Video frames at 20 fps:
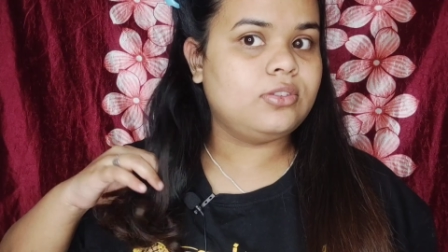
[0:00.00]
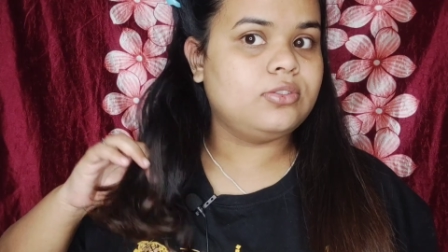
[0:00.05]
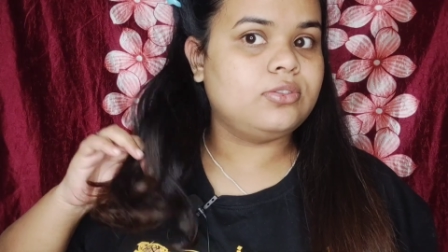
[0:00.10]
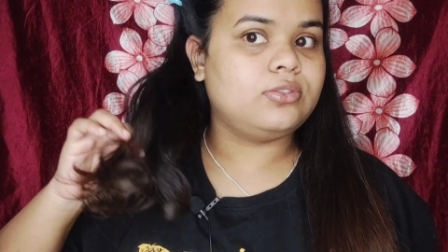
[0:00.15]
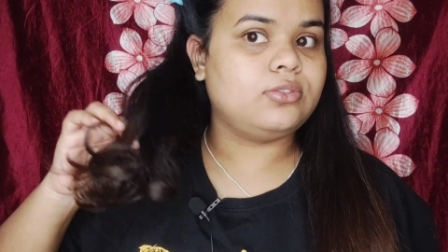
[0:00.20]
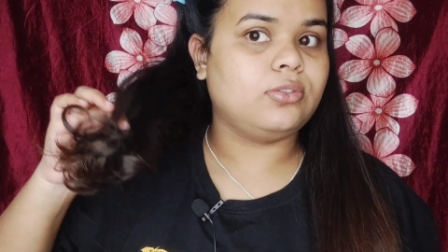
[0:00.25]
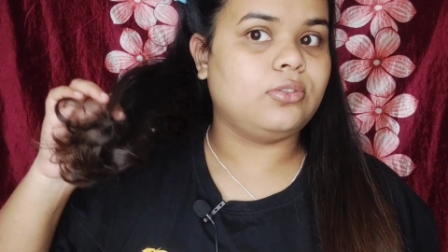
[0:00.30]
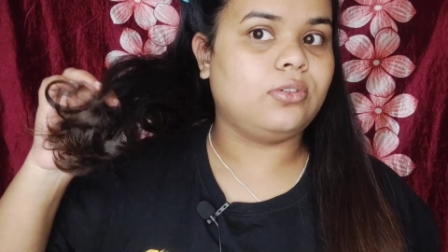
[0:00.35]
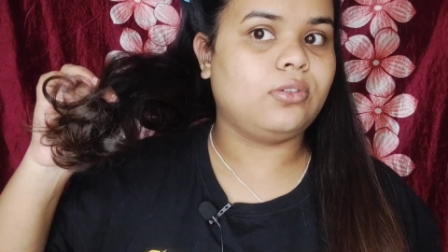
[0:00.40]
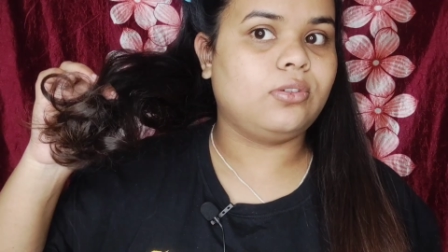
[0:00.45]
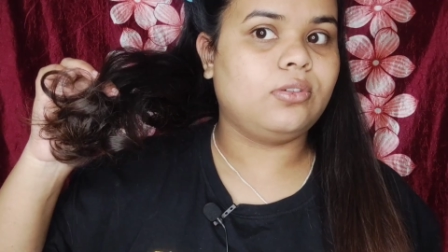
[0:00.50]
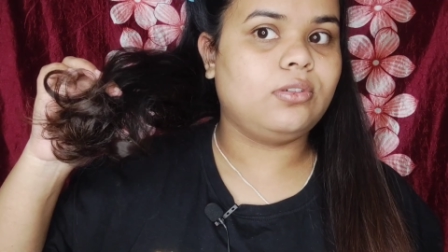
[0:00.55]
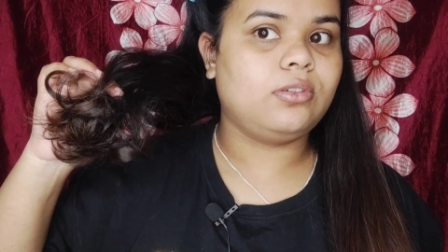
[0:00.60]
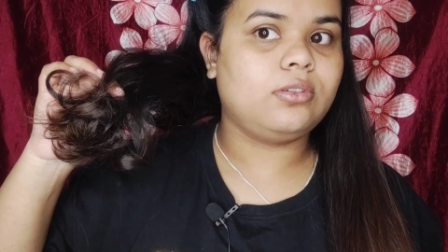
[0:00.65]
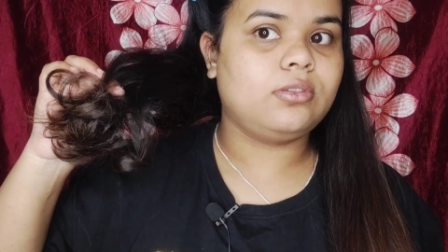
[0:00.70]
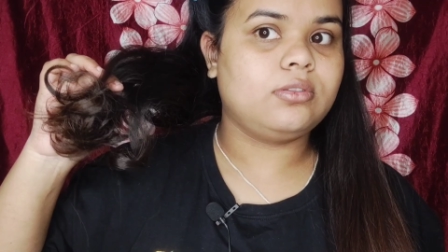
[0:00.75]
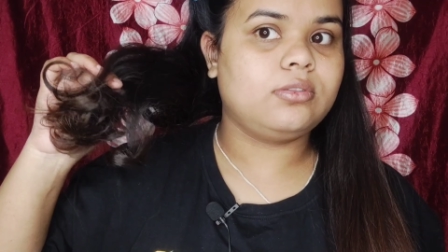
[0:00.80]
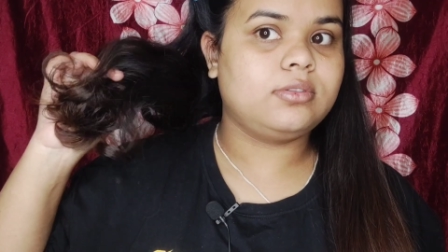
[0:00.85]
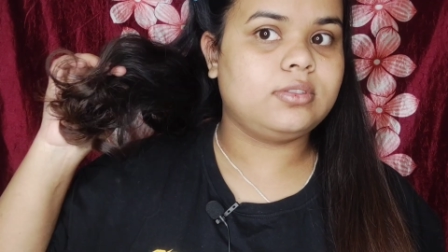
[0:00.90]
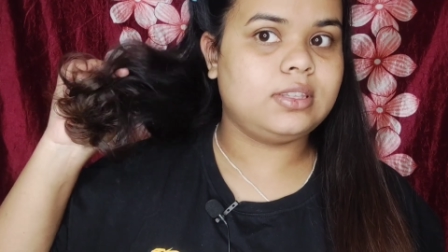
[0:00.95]
So
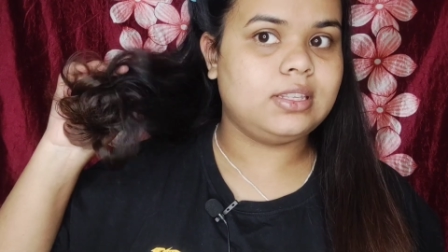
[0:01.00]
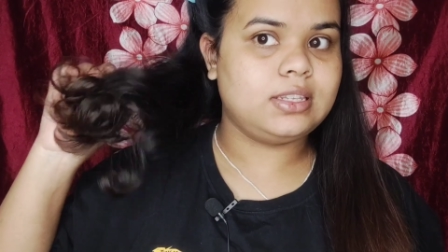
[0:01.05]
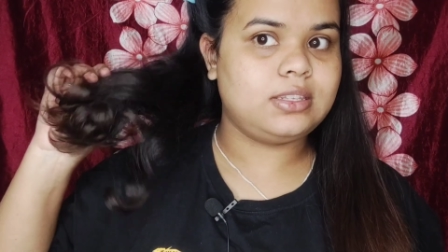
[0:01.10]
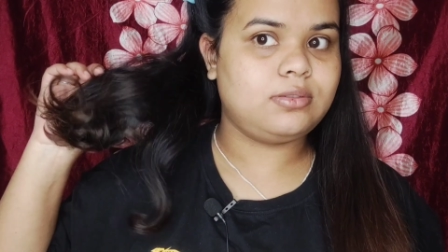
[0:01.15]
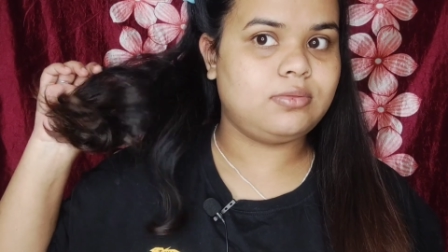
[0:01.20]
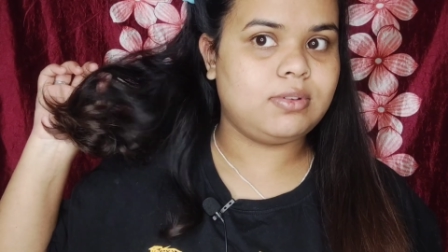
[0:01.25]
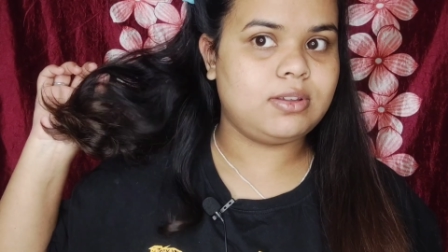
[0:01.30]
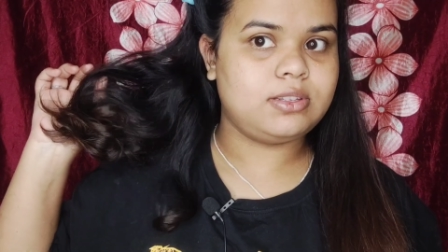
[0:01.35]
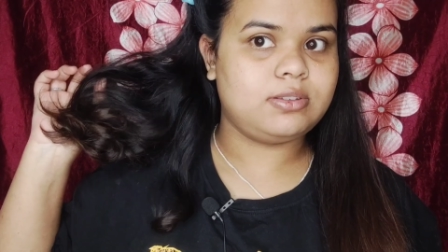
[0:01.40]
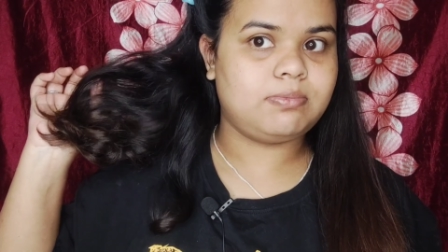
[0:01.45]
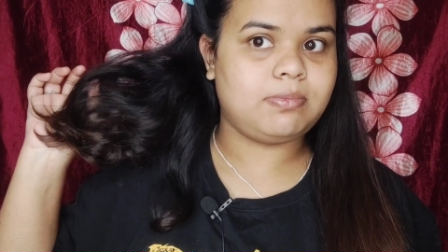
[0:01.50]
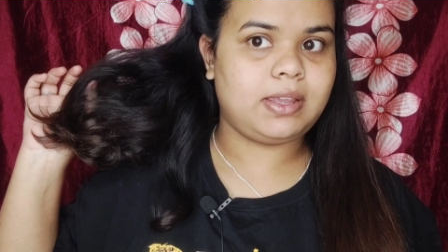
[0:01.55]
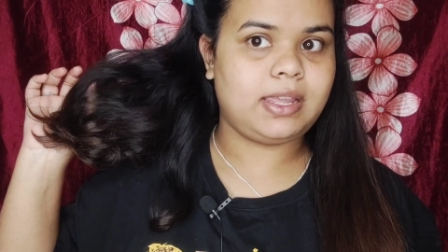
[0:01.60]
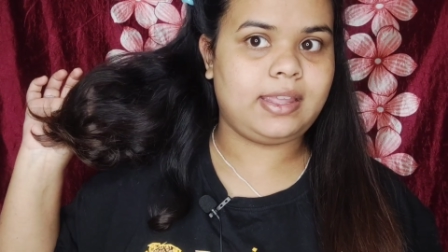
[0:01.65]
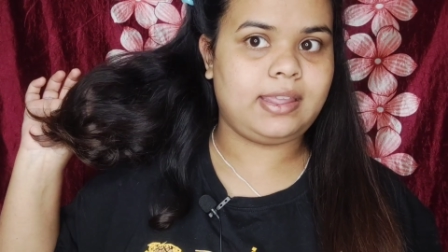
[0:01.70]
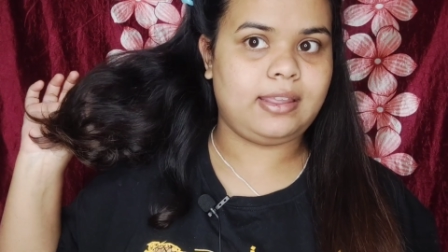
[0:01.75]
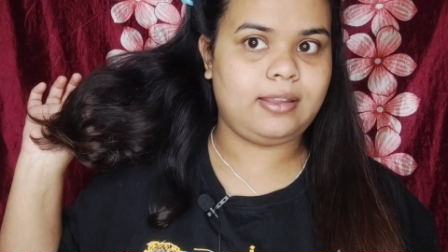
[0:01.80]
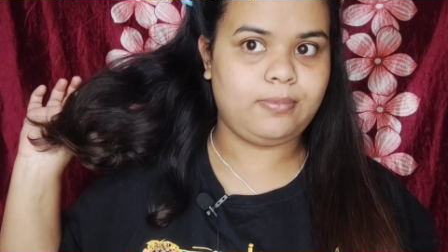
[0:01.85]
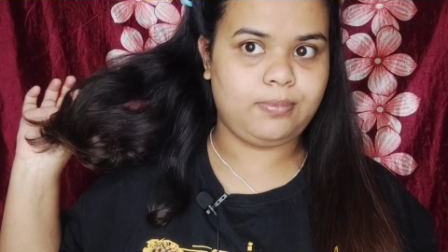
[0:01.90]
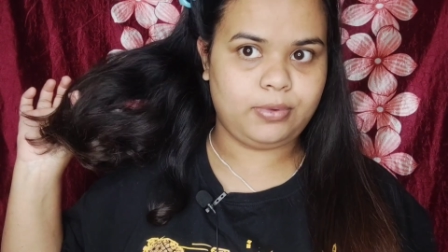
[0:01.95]
this was my
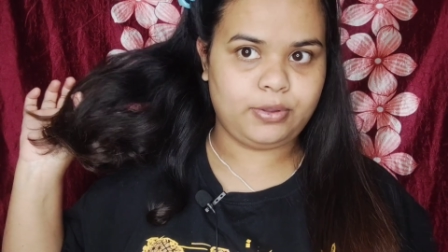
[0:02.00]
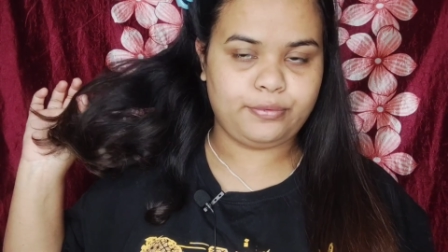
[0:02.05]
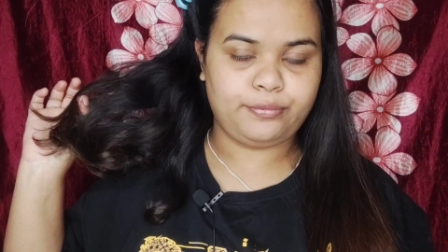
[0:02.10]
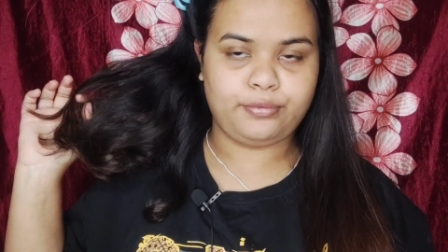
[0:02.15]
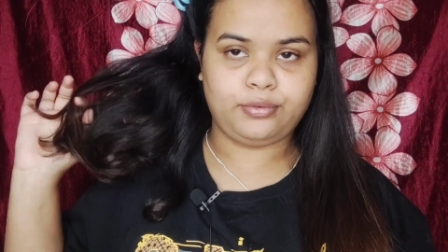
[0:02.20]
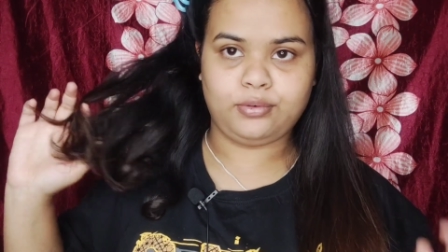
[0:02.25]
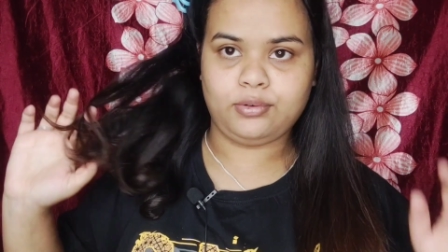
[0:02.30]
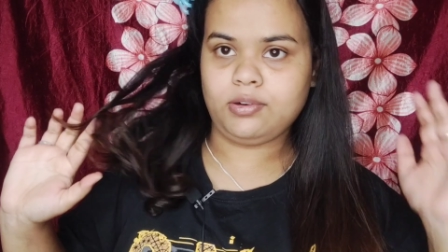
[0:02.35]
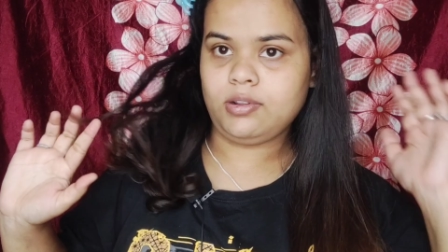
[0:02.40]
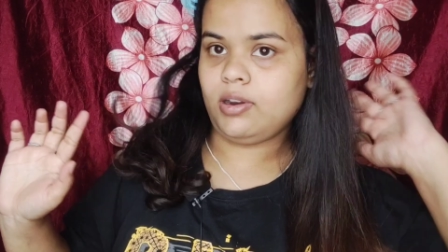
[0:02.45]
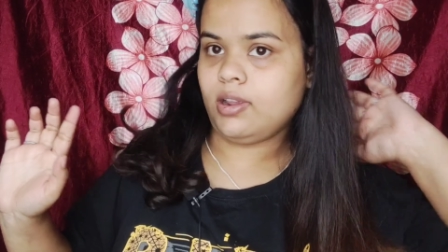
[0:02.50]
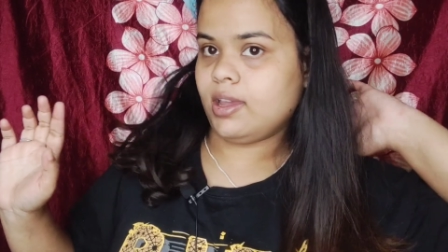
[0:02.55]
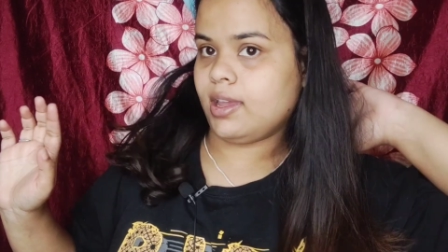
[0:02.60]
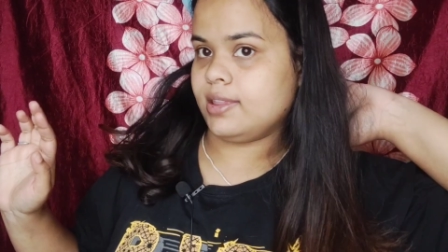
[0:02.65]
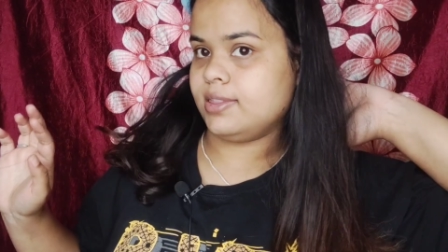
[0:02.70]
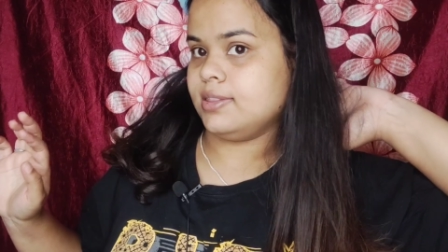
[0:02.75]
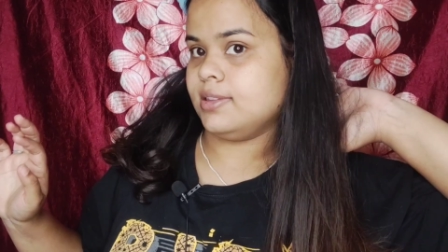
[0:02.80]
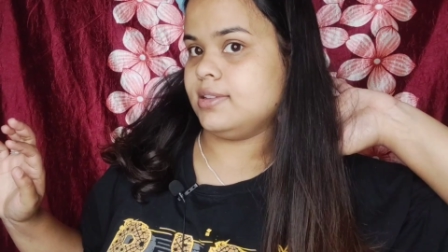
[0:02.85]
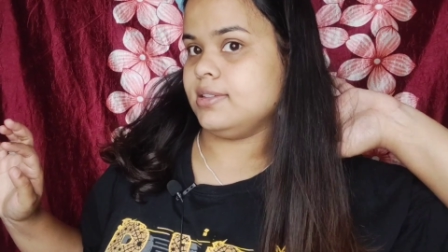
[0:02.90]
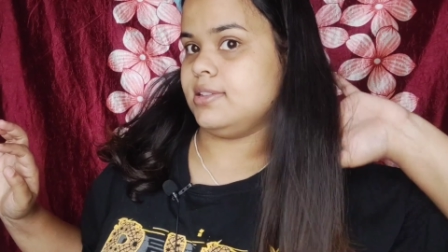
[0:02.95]
hair before
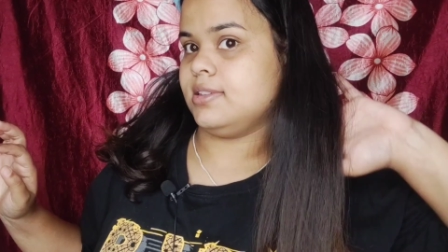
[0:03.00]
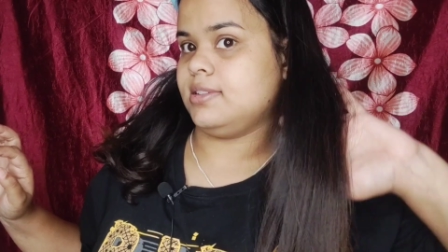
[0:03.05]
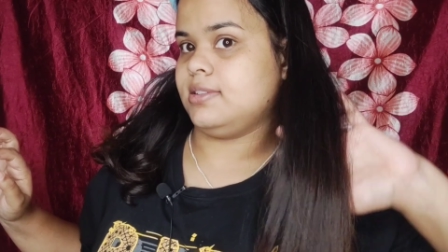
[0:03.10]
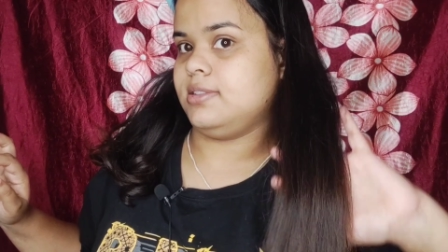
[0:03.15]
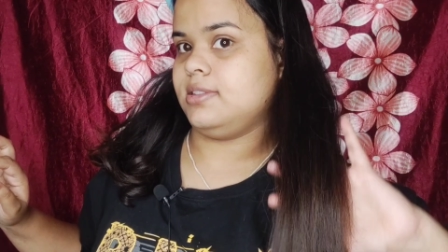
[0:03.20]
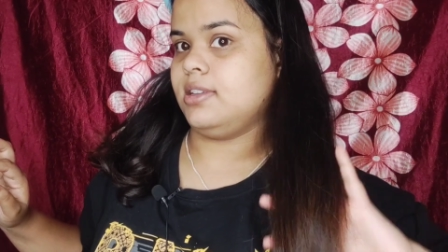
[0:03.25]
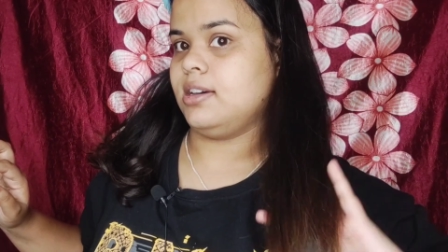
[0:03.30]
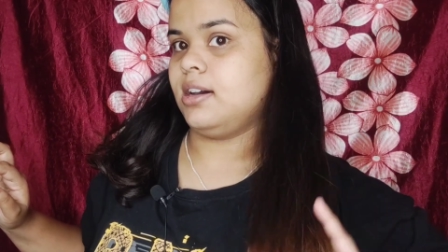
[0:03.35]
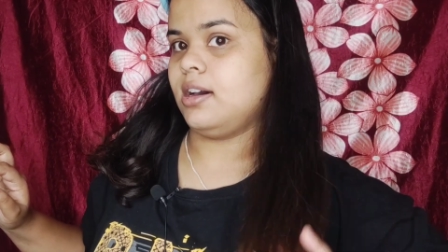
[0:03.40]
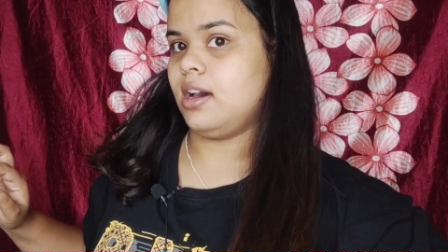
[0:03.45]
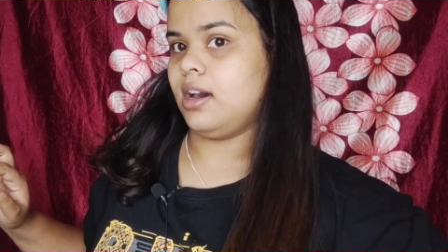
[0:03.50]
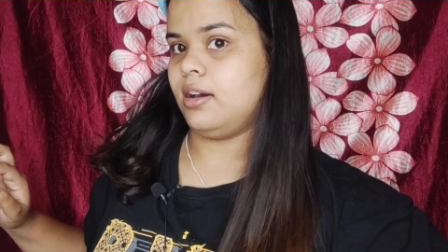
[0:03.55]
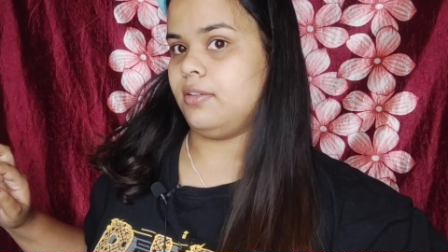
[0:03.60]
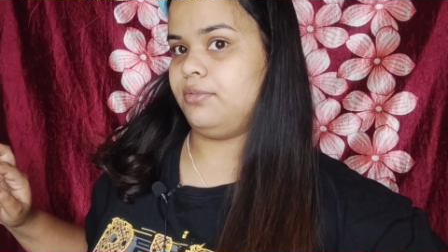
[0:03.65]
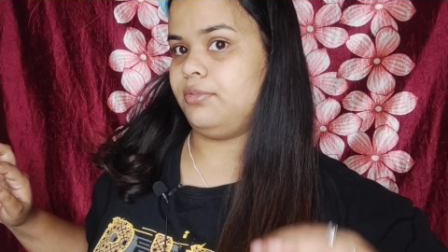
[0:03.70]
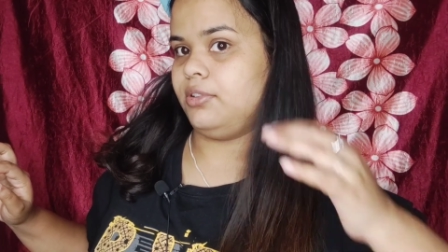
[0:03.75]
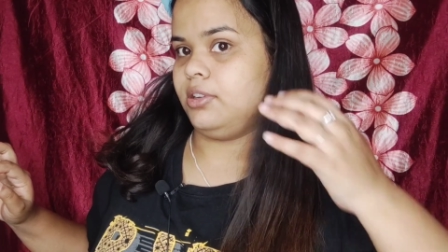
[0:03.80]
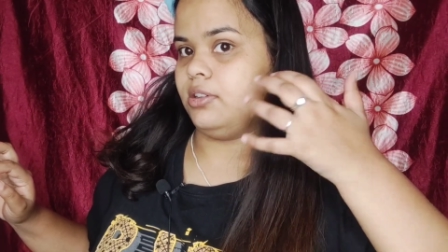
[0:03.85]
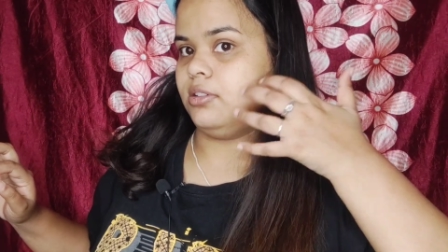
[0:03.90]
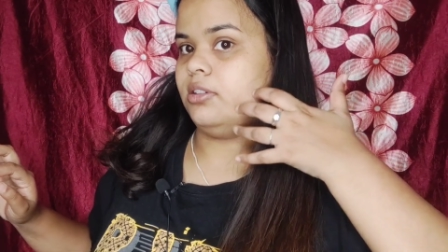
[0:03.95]
and this is the
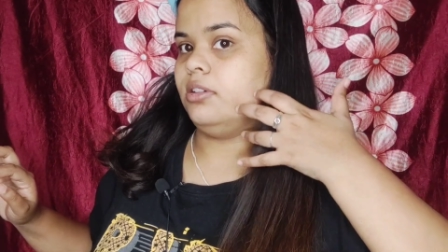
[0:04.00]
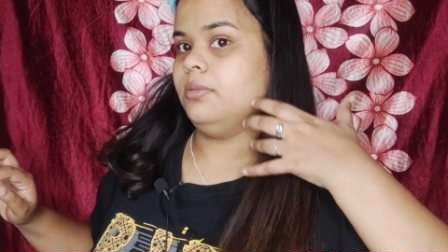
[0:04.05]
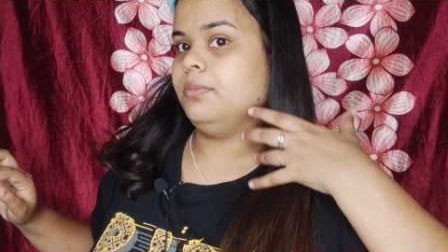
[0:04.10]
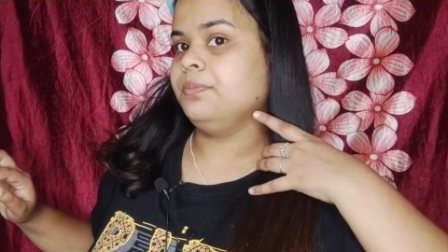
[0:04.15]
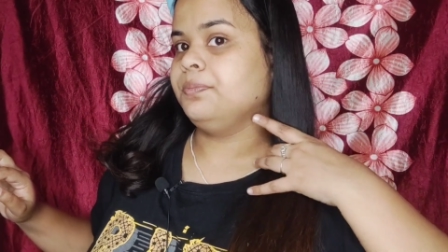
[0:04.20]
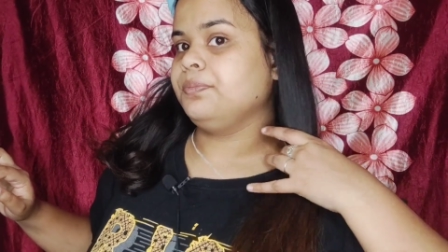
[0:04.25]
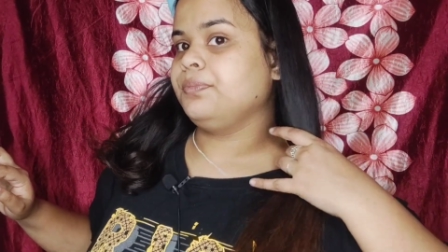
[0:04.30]
after.